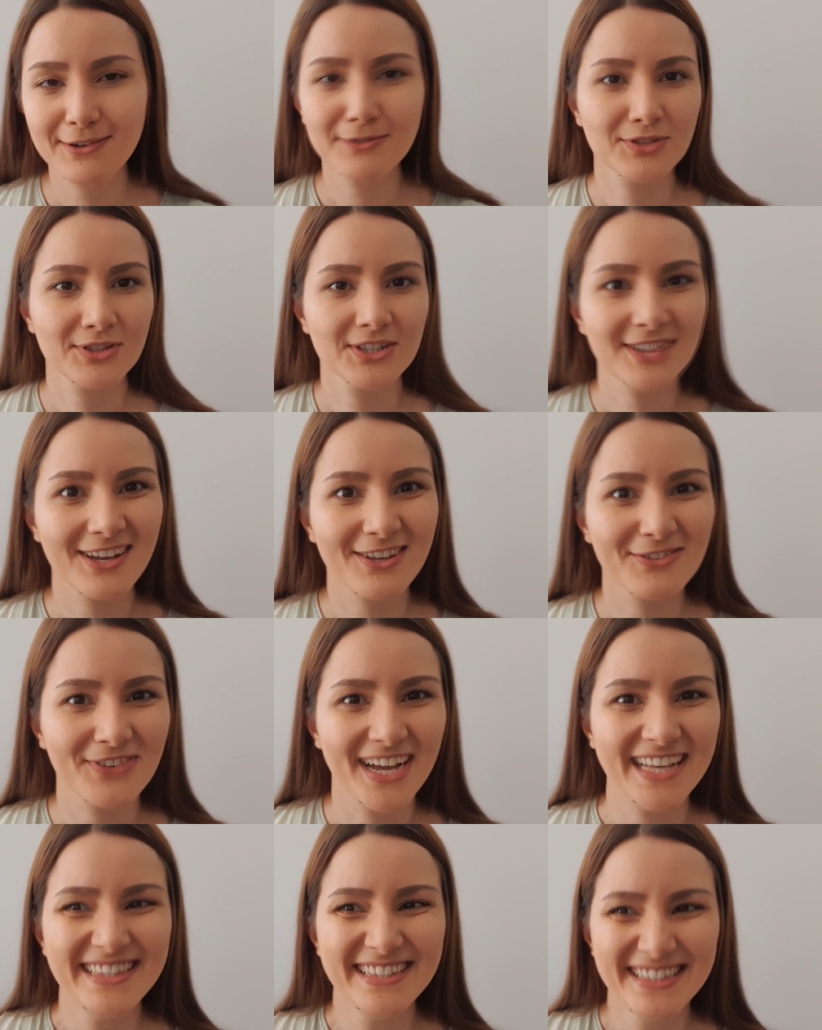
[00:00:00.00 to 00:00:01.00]
turned out
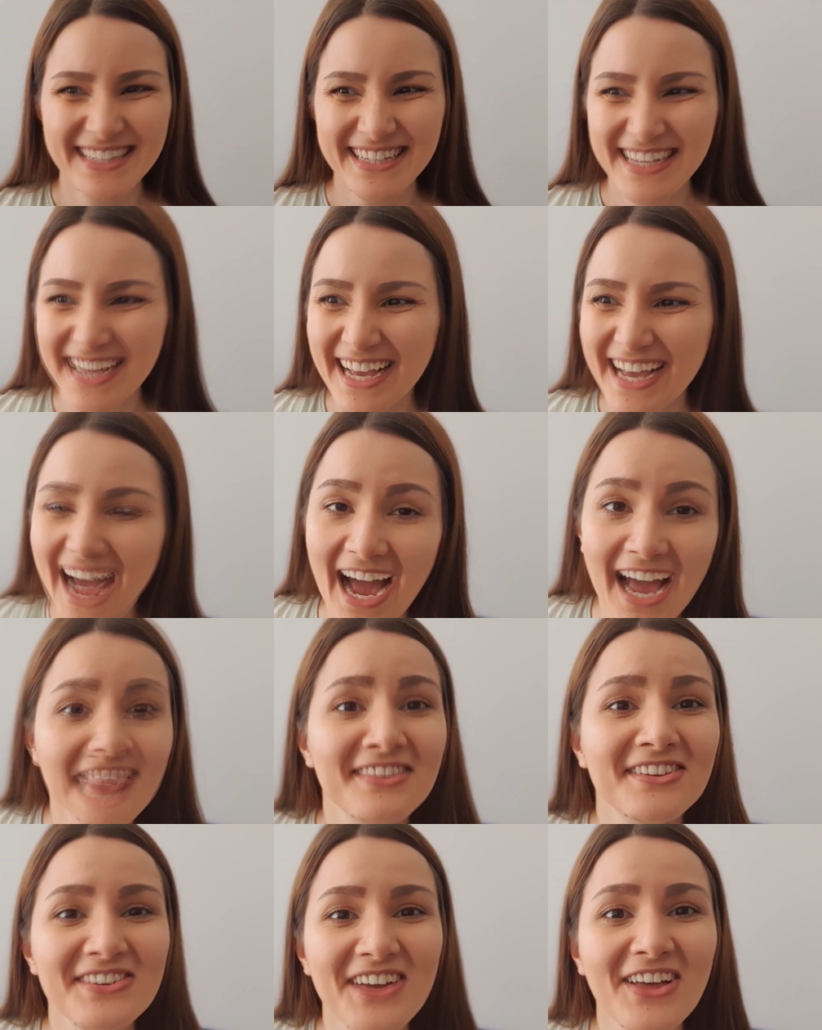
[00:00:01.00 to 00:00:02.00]
fine. I
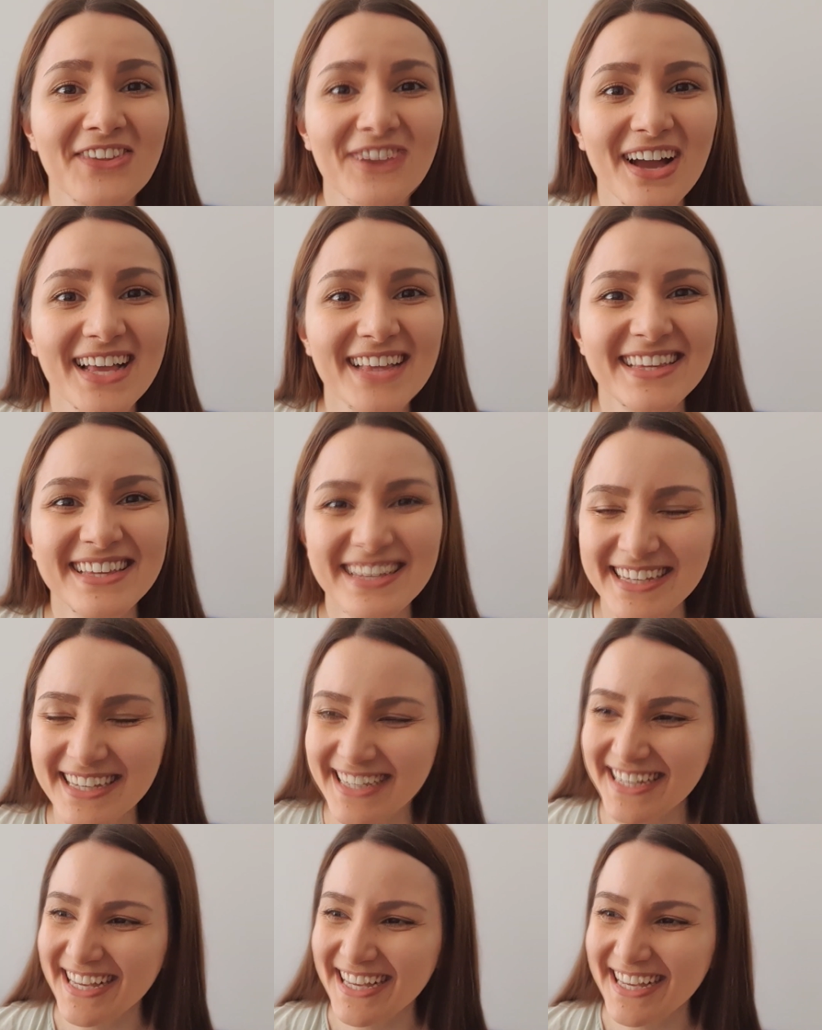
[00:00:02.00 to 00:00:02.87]
turned out fine.